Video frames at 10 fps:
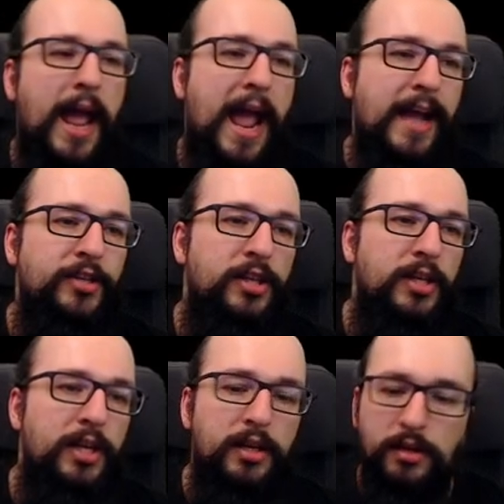
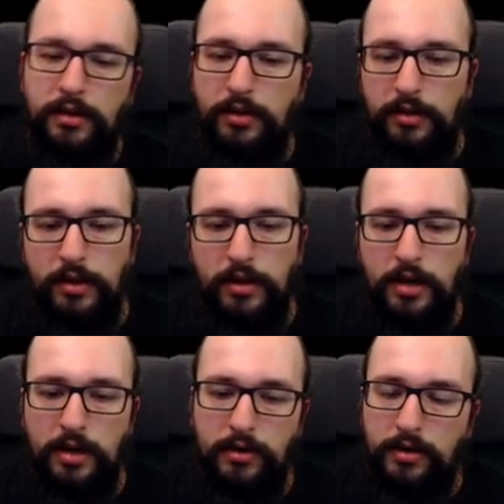actually, you
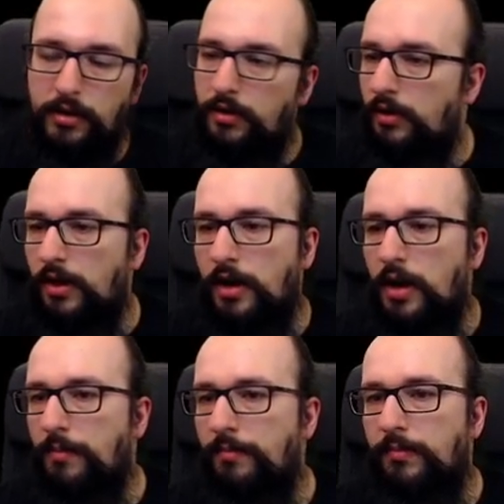know,
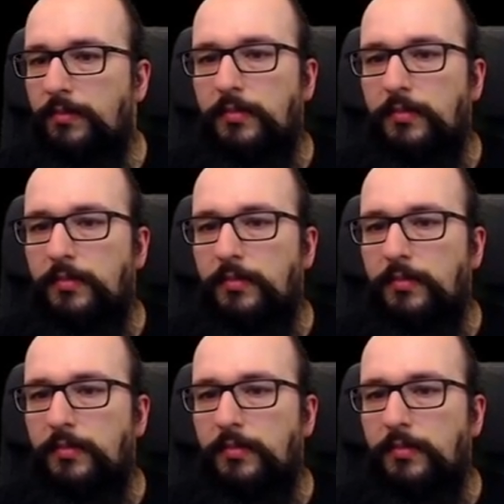um,